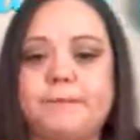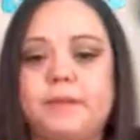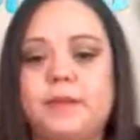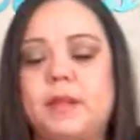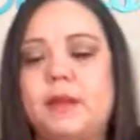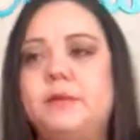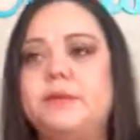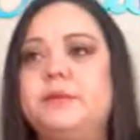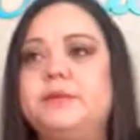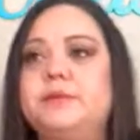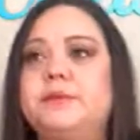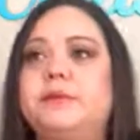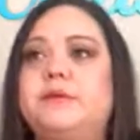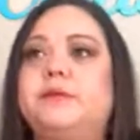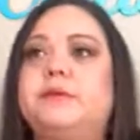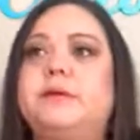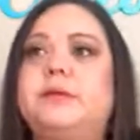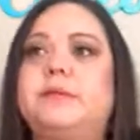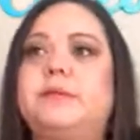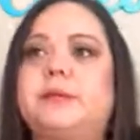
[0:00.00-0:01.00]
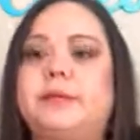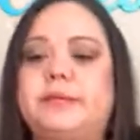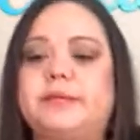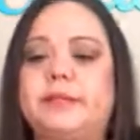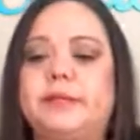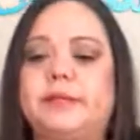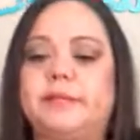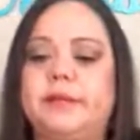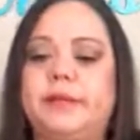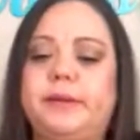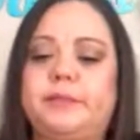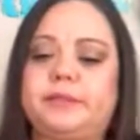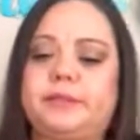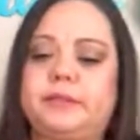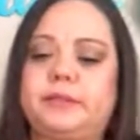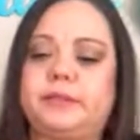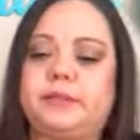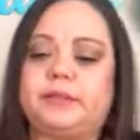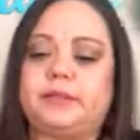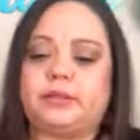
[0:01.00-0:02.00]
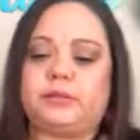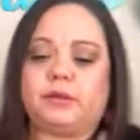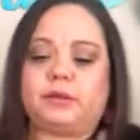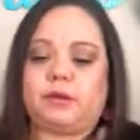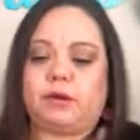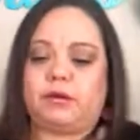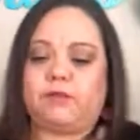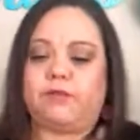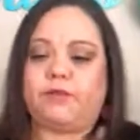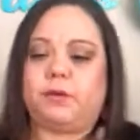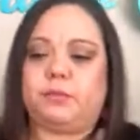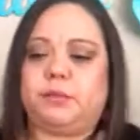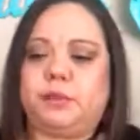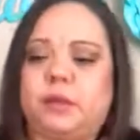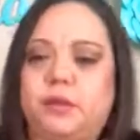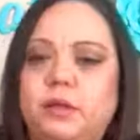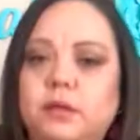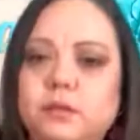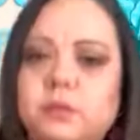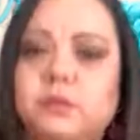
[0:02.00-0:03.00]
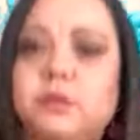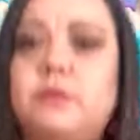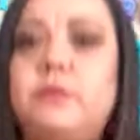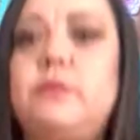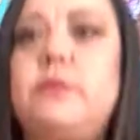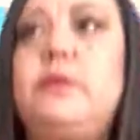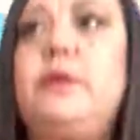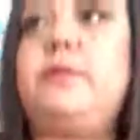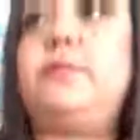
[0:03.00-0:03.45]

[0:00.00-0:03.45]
I was recording my time lapse and it turned off on me, so give